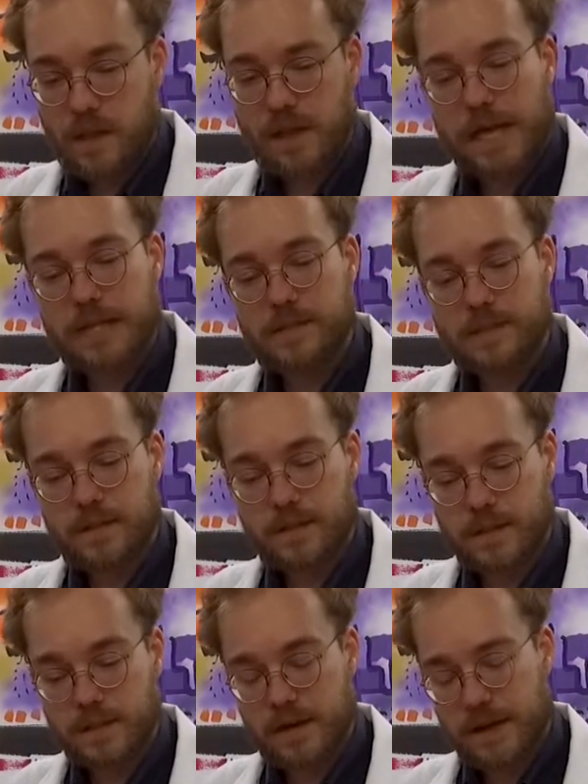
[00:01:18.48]
And
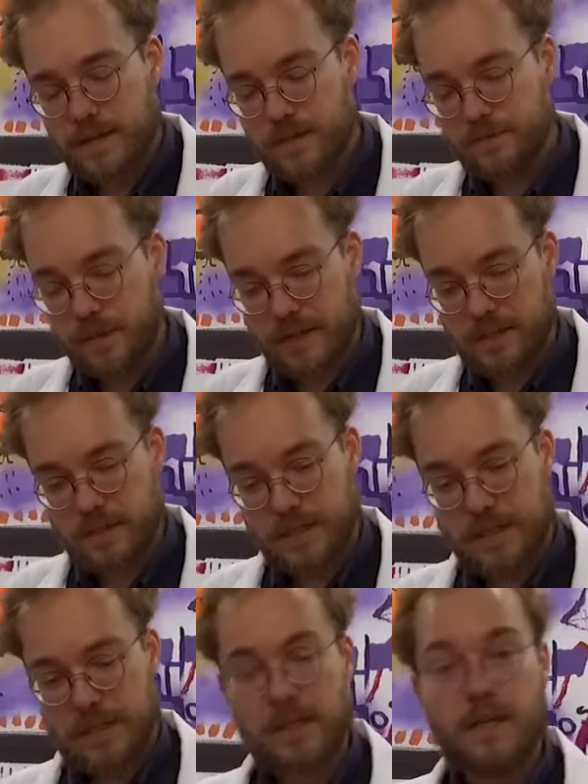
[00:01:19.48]
in the next phase,
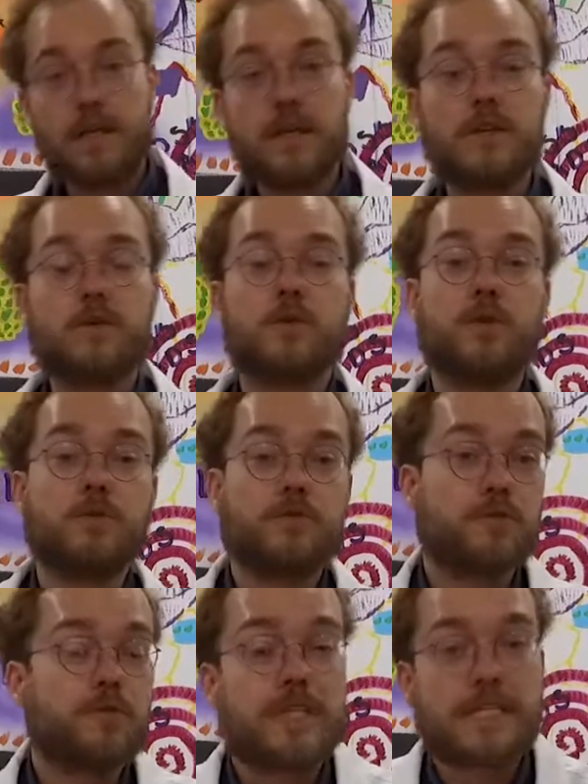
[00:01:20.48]
you'll go
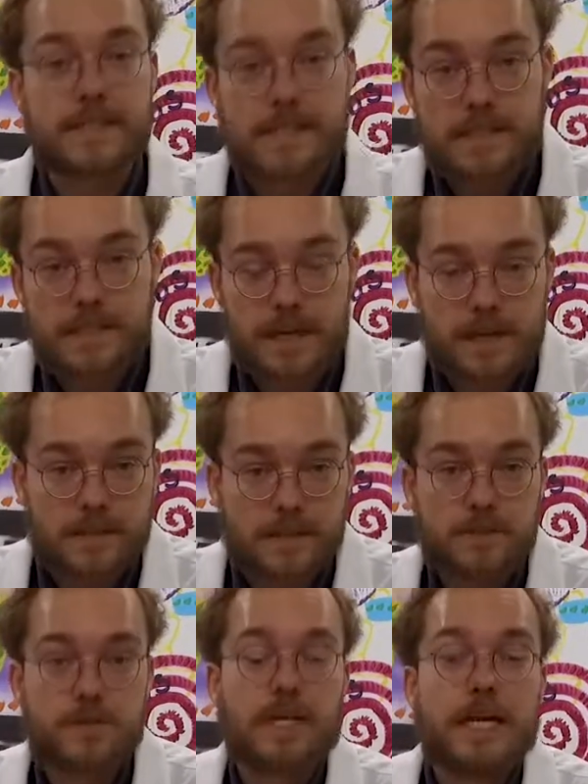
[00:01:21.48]
through these
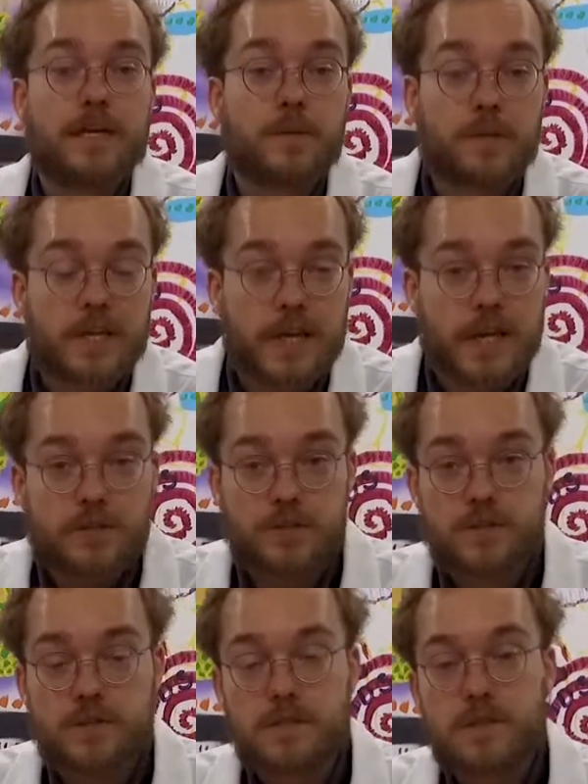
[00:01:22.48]
insights and
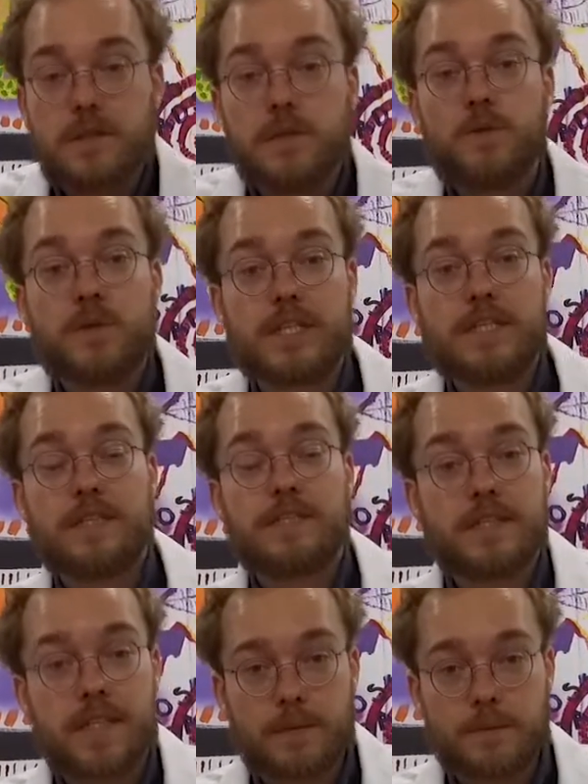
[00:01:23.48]
implications within the
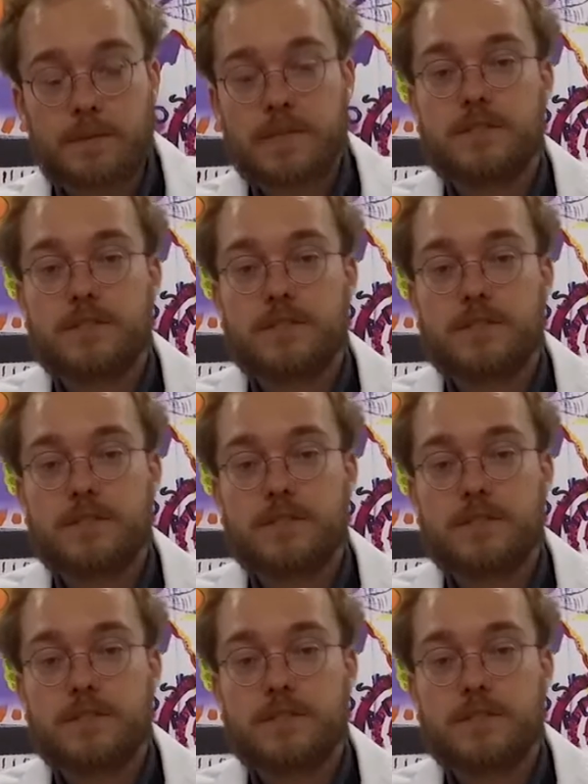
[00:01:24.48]
team.